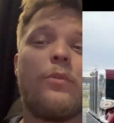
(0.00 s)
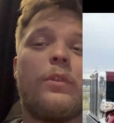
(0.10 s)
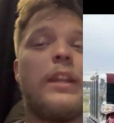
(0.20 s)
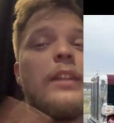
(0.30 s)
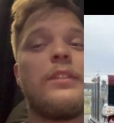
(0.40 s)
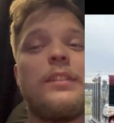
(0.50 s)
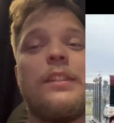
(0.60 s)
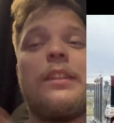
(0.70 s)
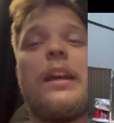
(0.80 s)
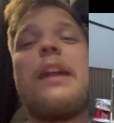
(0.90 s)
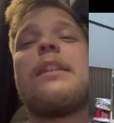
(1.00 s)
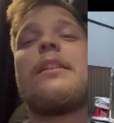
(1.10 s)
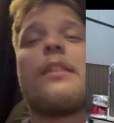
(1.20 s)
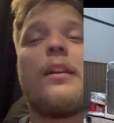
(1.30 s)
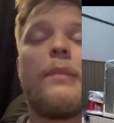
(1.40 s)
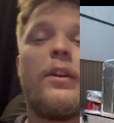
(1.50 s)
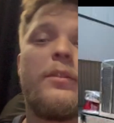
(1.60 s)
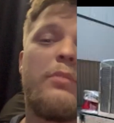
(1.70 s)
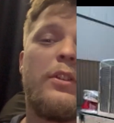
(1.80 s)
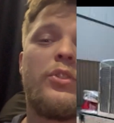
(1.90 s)
we're yet to see that come out
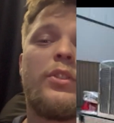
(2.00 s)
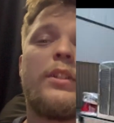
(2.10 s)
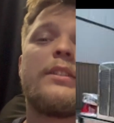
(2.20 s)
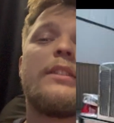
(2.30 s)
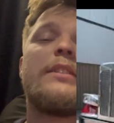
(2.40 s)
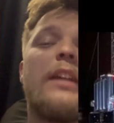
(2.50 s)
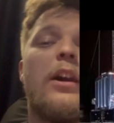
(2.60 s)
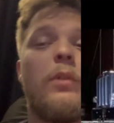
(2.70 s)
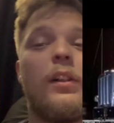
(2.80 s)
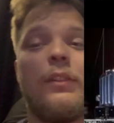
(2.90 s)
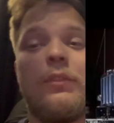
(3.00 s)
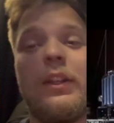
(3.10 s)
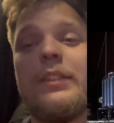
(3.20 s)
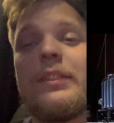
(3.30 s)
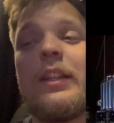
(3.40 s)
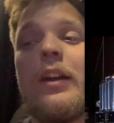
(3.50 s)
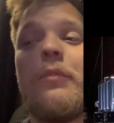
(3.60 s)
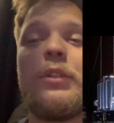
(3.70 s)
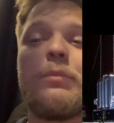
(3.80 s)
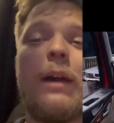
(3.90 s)
and put in trucks and how well it runs and how
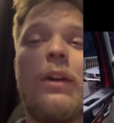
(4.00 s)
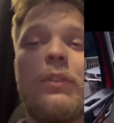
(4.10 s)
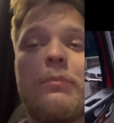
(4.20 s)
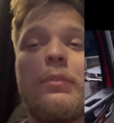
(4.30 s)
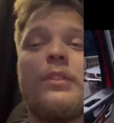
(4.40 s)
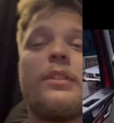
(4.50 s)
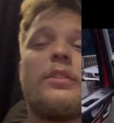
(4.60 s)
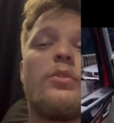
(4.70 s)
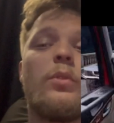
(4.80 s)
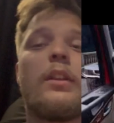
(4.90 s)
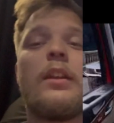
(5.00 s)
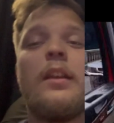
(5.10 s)
much power it puts and torque.